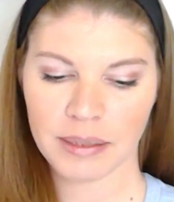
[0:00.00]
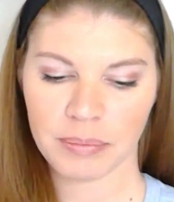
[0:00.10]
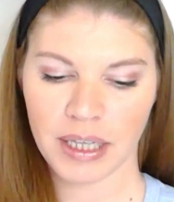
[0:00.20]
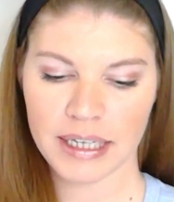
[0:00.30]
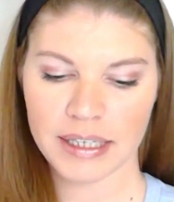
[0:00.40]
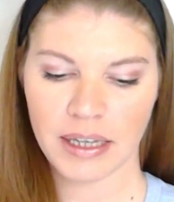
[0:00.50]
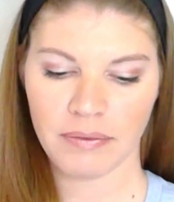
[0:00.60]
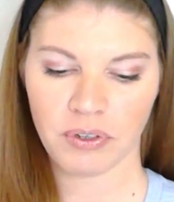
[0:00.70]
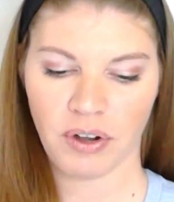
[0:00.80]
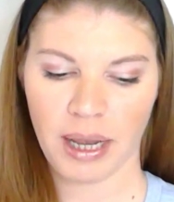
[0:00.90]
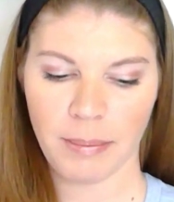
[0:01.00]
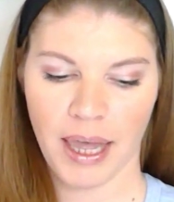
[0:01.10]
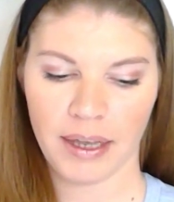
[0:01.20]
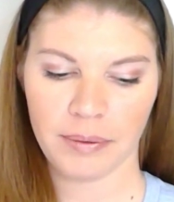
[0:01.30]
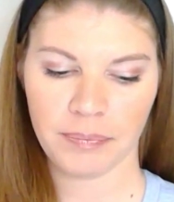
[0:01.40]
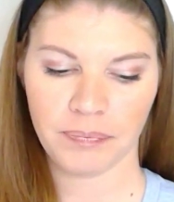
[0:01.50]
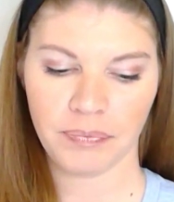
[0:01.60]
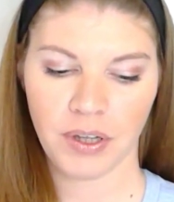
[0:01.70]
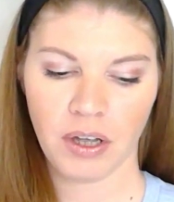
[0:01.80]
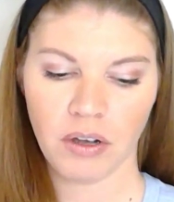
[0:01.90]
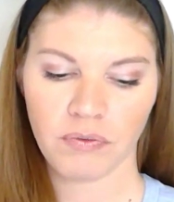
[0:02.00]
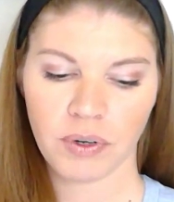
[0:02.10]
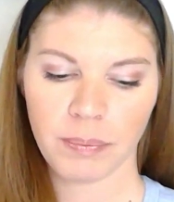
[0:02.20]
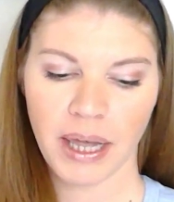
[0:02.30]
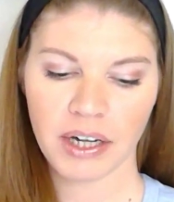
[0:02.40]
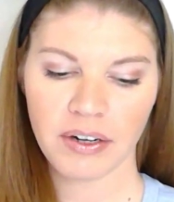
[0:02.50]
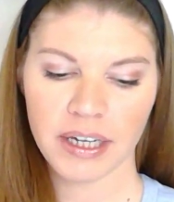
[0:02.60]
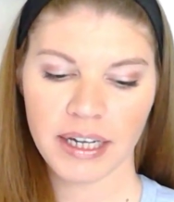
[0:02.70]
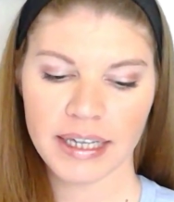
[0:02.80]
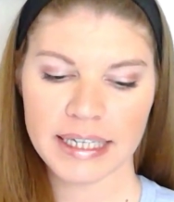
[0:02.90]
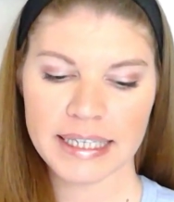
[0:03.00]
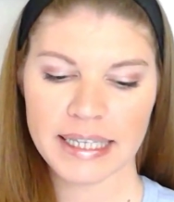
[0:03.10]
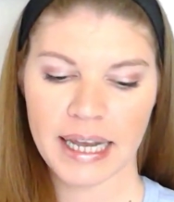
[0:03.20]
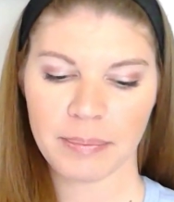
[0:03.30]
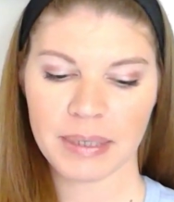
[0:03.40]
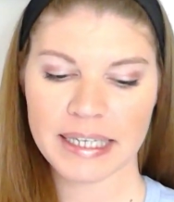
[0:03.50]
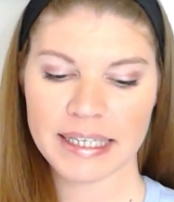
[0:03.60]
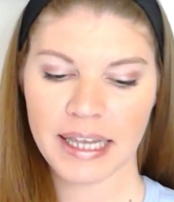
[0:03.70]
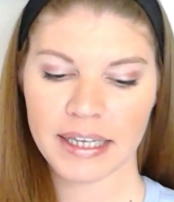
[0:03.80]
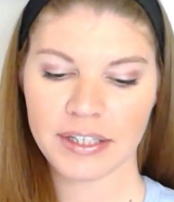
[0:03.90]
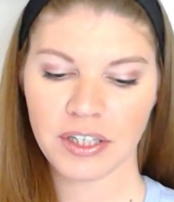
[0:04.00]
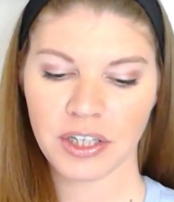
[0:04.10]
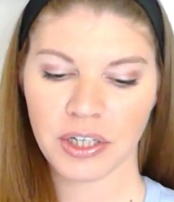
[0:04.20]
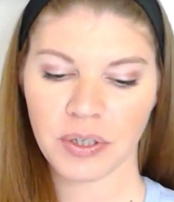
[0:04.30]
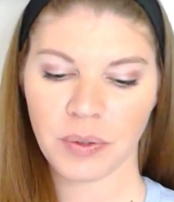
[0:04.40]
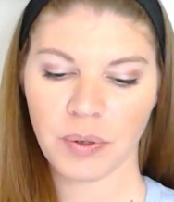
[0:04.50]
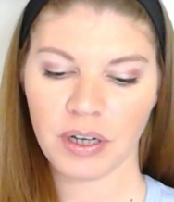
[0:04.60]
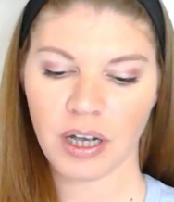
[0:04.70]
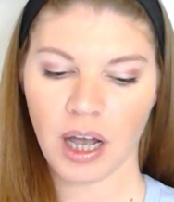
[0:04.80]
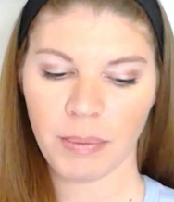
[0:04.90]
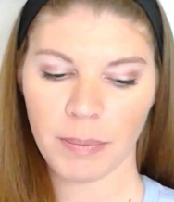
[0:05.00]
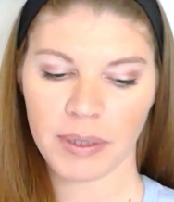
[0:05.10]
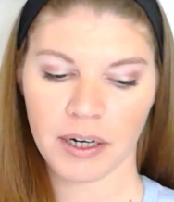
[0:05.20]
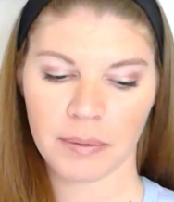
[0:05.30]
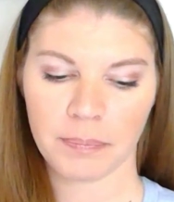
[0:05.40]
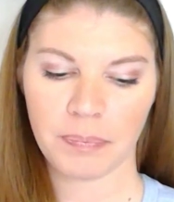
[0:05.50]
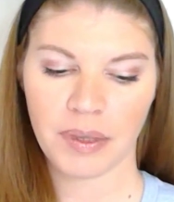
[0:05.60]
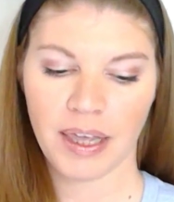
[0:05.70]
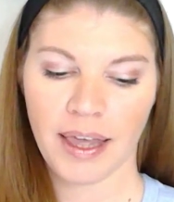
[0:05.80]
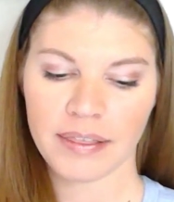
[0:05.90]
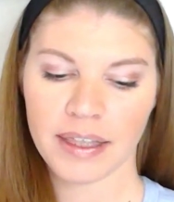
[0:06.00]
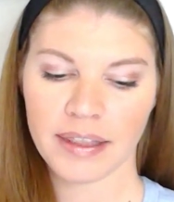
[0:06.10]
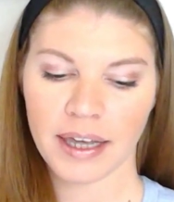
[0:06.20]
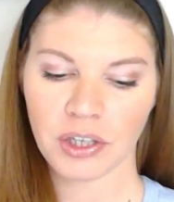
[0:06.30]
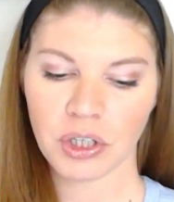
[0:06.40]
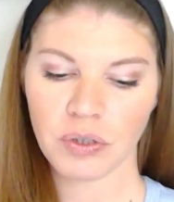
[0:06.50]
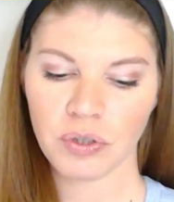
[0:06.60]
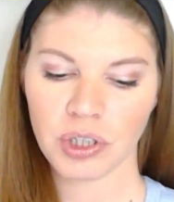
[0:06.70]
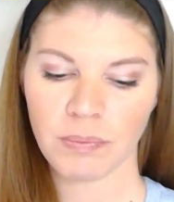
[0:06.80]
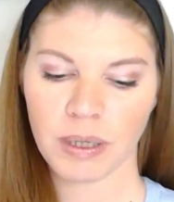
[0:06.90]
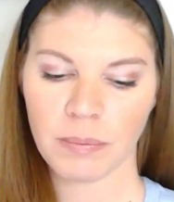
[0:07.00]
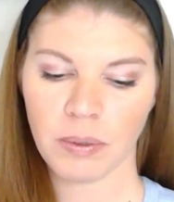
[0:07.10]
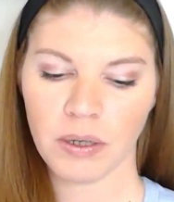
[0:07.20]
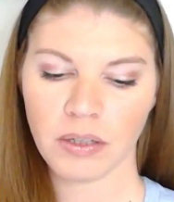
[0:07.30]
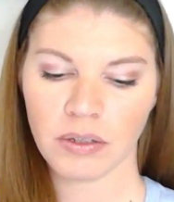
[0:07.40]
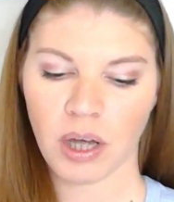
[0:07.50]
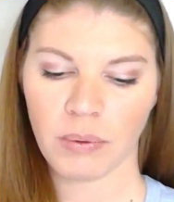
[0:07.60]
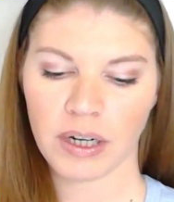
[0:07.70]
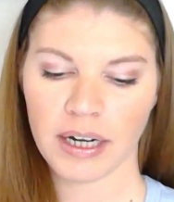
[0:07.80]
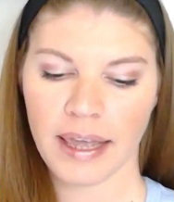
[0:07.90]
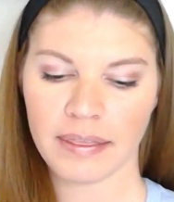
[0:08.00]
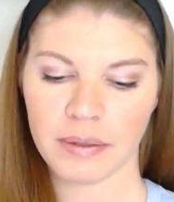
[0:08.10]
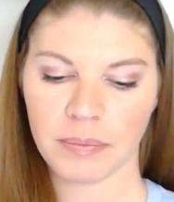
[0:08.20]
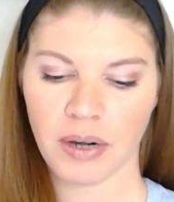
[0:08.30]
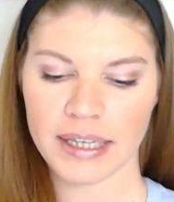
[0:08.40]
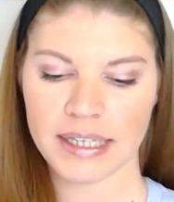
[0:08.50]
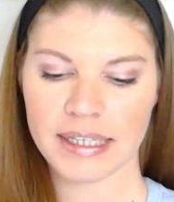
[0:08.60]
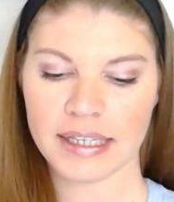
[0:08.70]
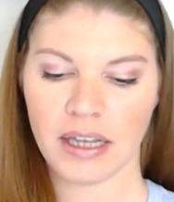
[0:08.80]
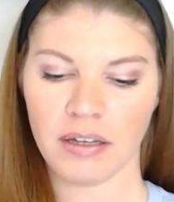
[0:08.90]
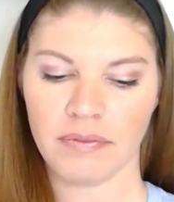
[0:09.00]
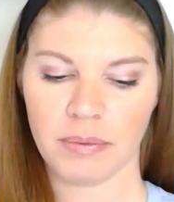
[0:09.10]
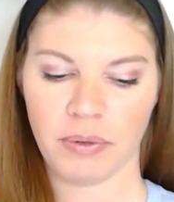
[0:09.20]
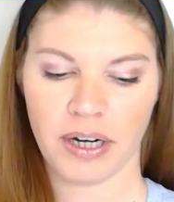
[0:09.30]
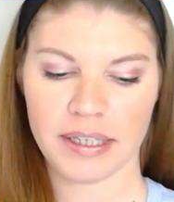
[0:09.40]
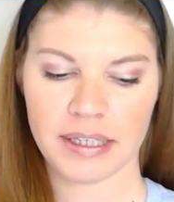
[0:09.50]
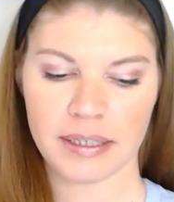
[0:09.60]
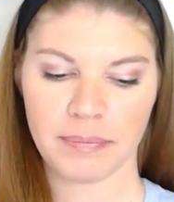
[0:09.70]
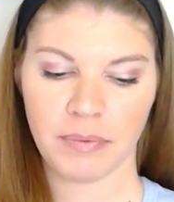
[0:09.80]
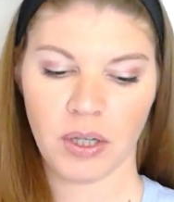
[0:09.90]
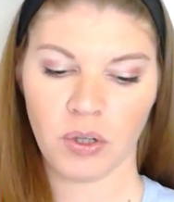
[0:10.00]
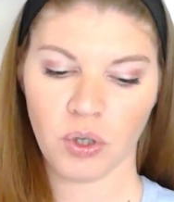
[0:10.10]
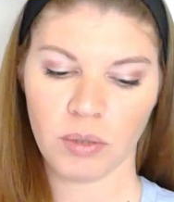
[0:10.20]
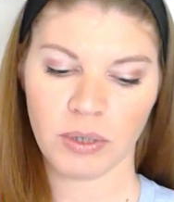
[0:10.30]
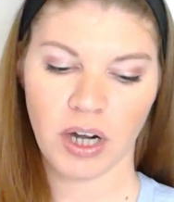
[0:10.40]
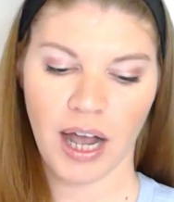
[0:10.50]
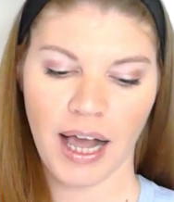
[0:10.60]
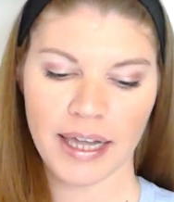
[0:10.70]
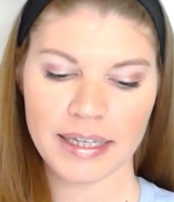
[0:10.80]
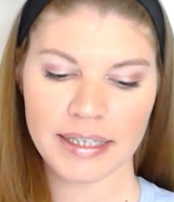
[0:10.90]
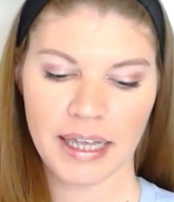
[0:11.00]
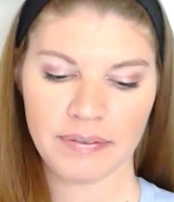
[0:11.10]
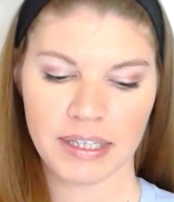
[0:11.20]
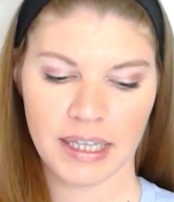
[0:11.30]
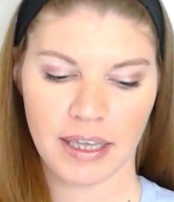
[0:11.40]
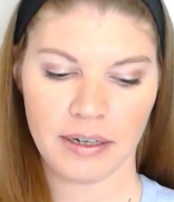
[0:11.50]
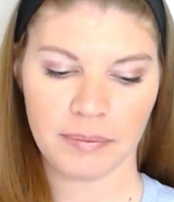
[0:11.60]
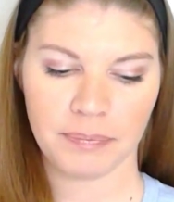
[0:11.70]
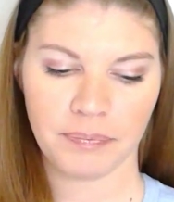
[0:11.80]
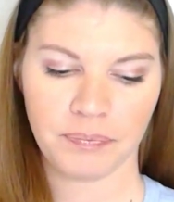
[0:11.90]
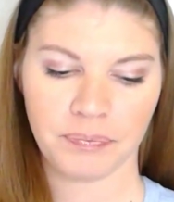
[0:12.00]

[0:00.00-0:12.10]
in the place of great men. For better it is that it be said to you, "Come up here," than that you should be put lower in the presence of the prince, whom your eyes have seen.